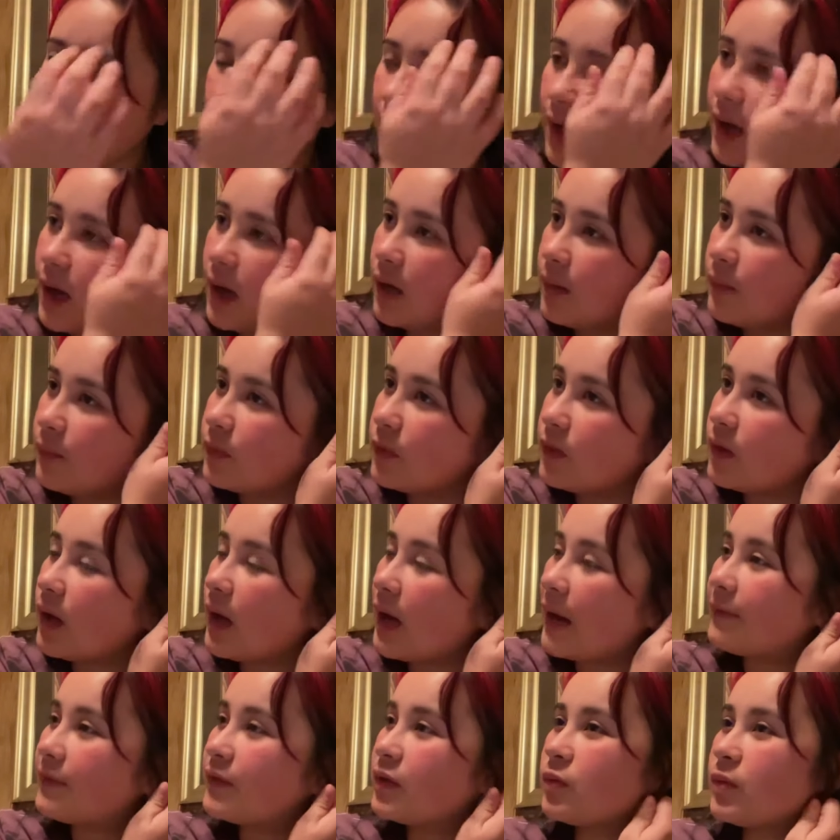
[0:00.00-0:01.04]

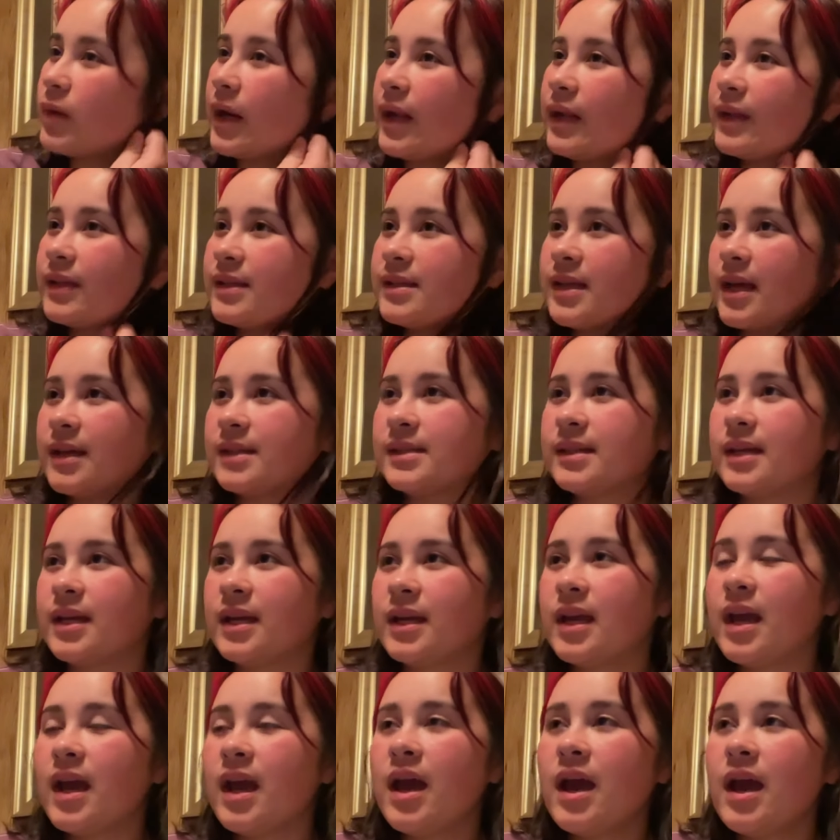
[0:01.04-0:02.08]
after writing this essay,
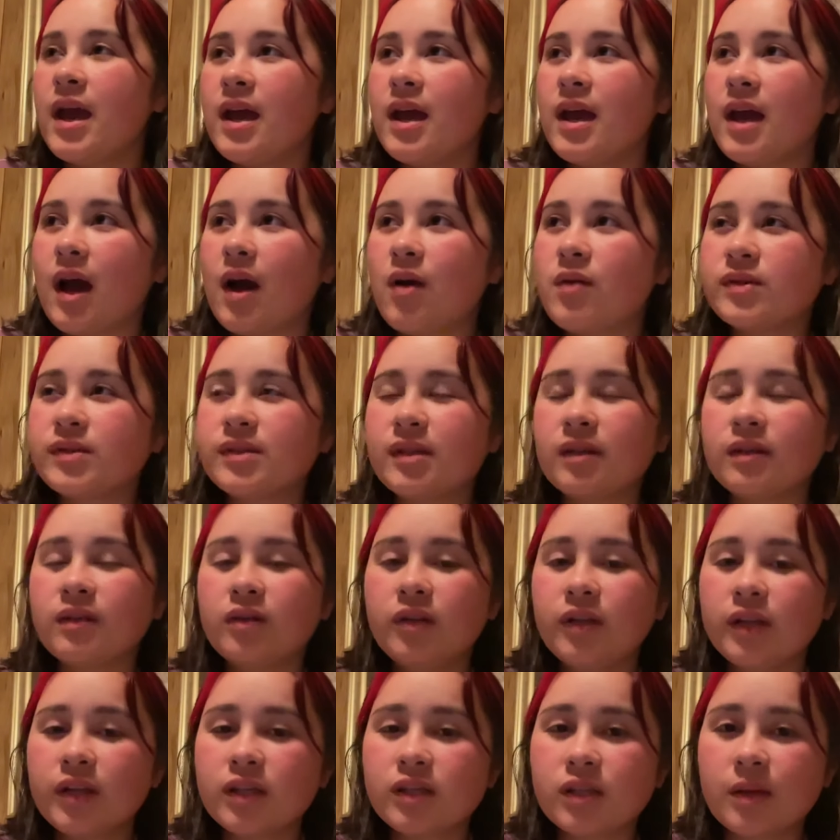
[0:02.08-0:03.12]
I was under
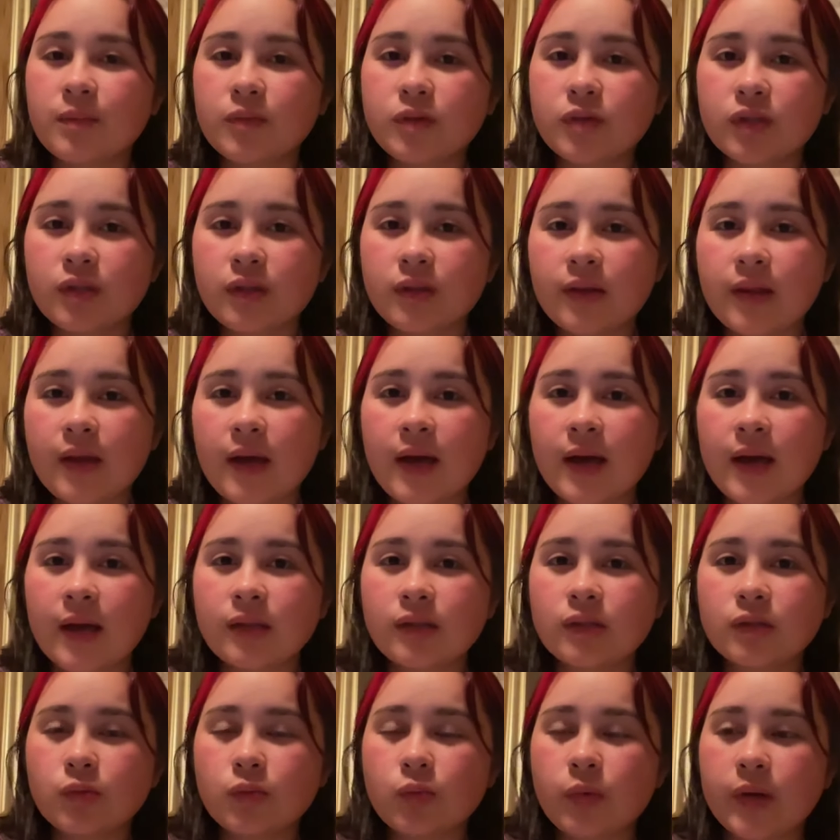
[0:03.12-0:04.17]
the assumption that
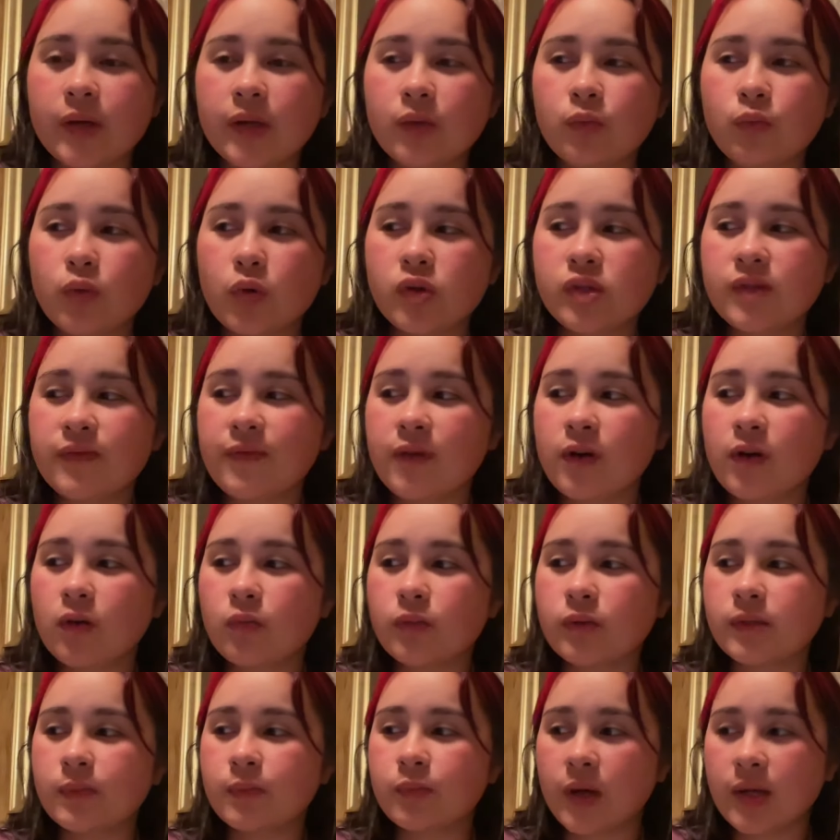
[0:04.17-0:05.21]
when Roosevelt
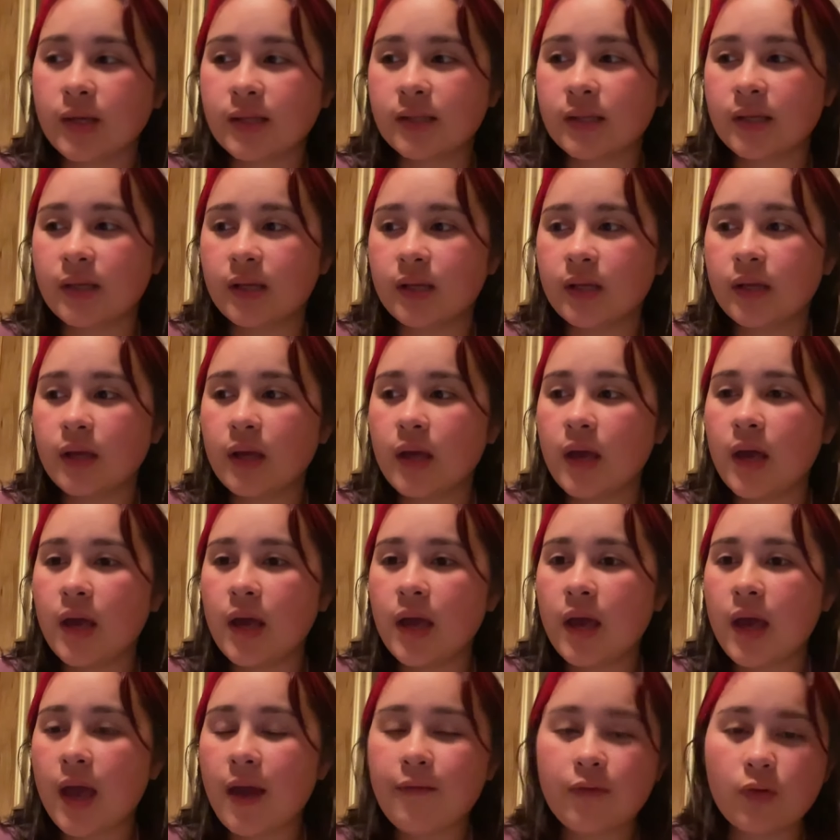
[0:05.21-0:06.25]
was president,
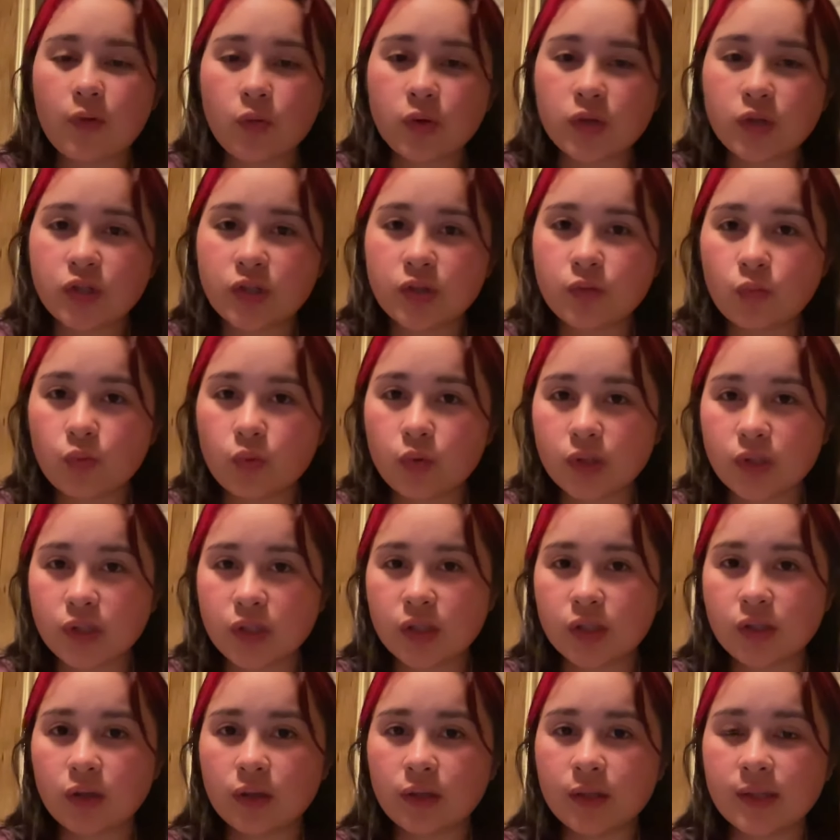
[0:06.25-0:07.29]
everyone was just
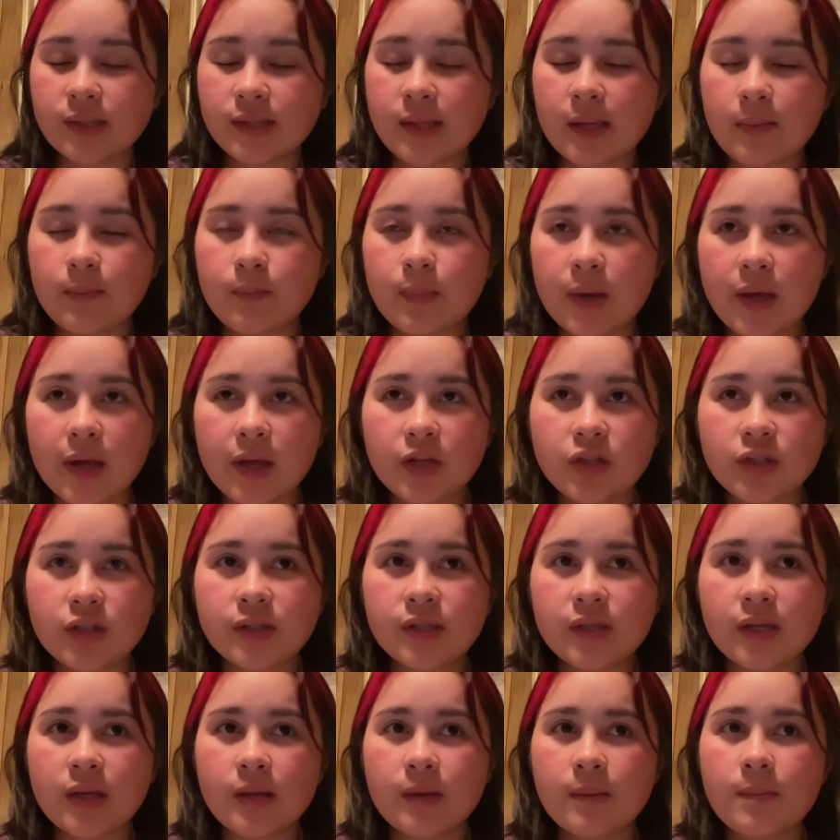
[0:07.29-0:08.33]
on the same page as
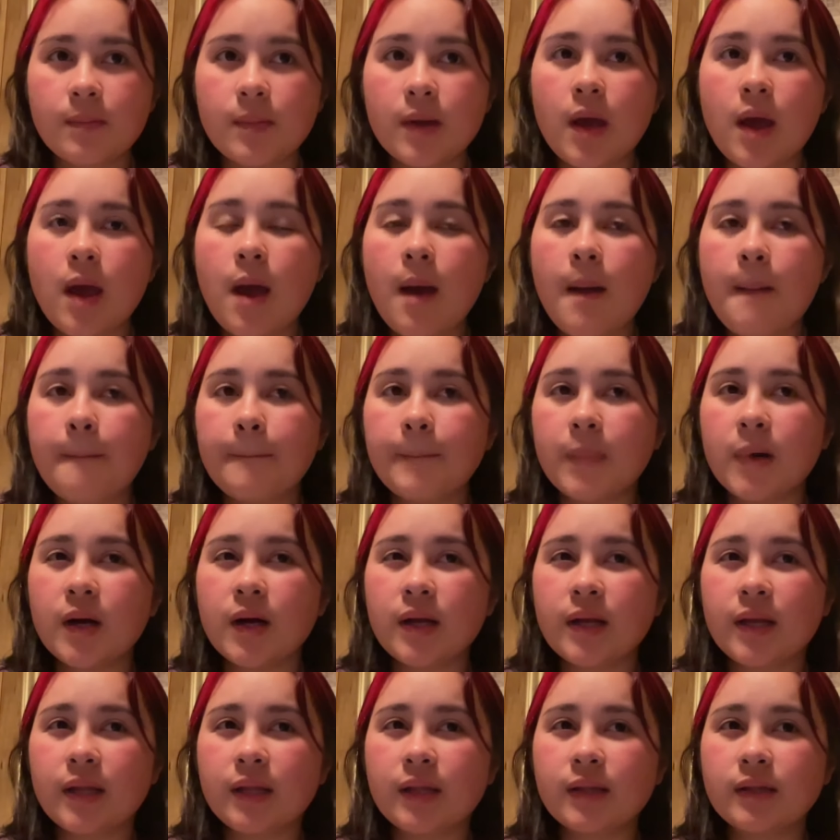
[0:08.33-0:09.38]
him. But
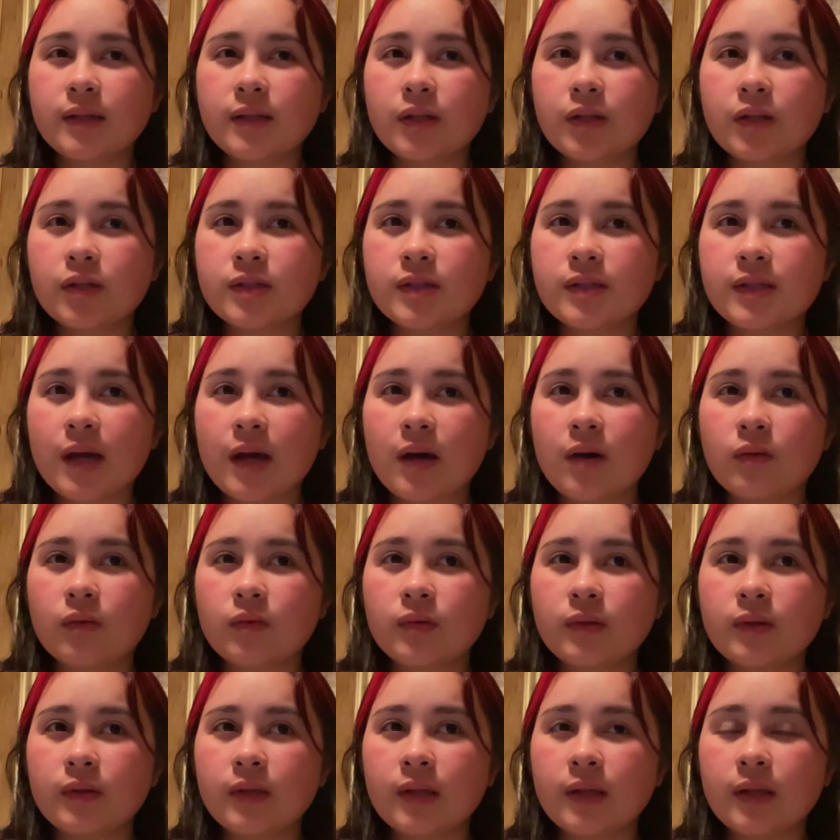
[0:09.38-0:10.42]
it turns out
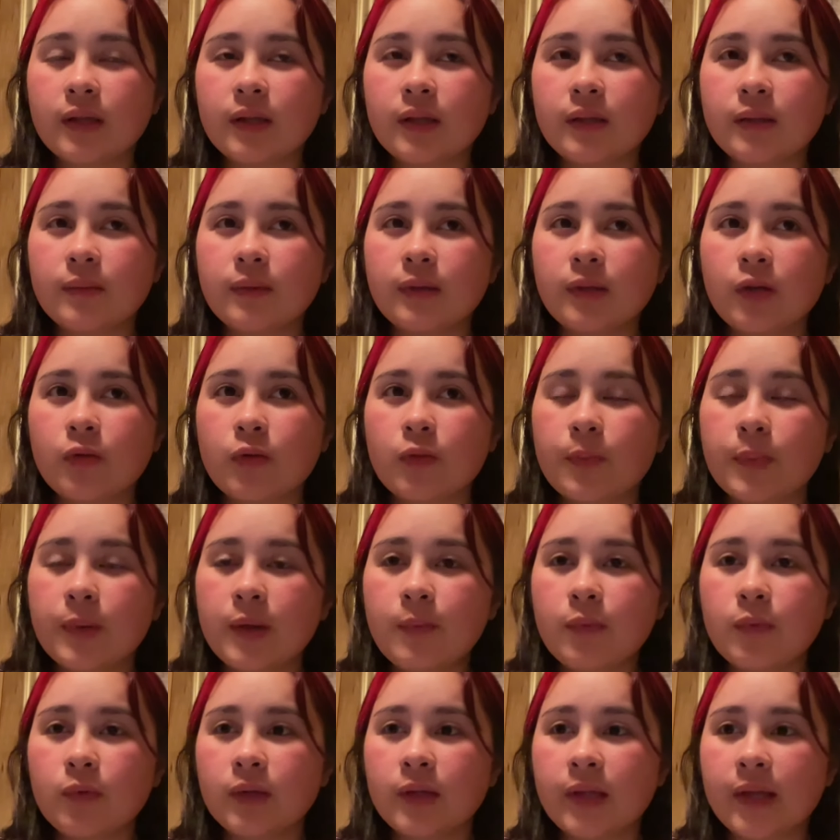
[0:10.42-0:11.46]
that there were
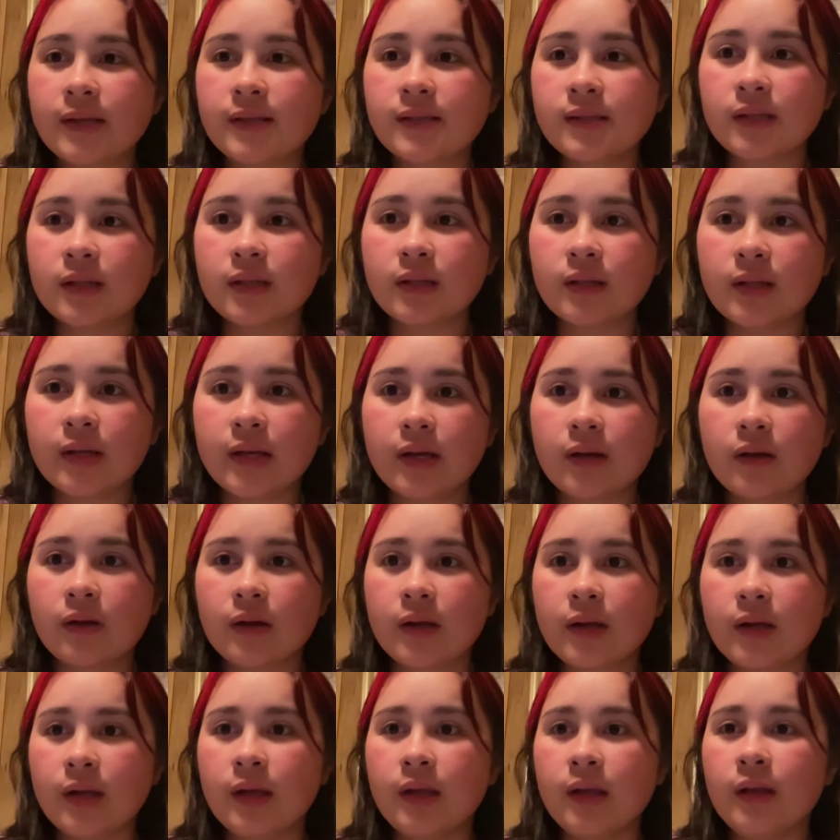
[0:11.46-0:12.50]
people like Sinclair
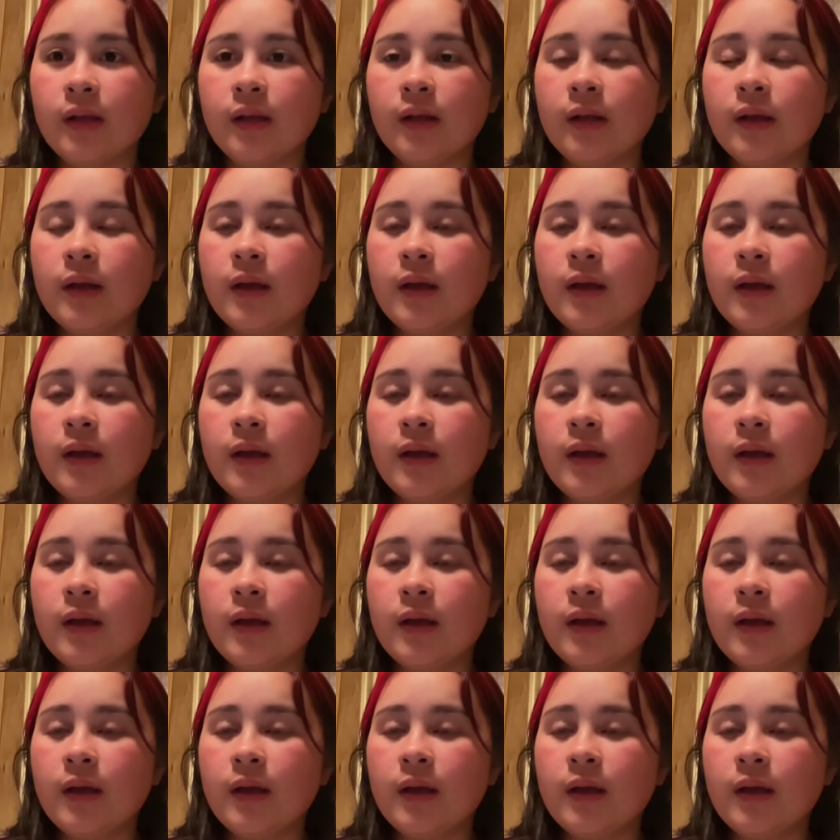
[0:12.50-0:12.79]
and